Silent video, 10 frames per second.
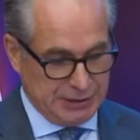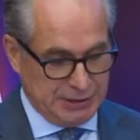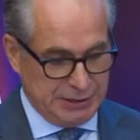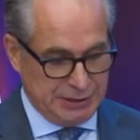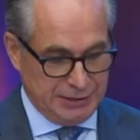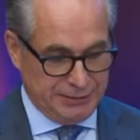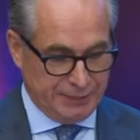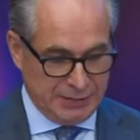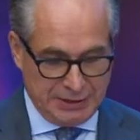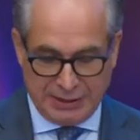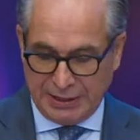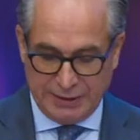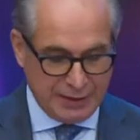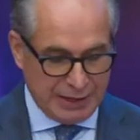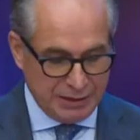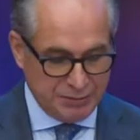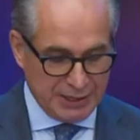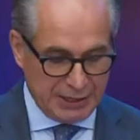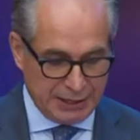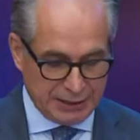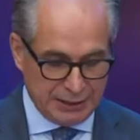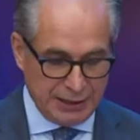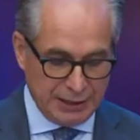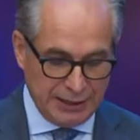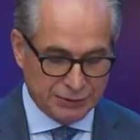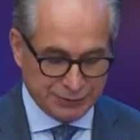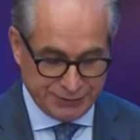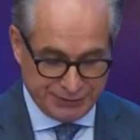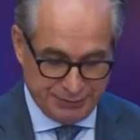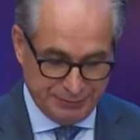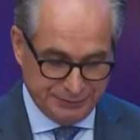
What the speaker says: and the IPR ecosystem.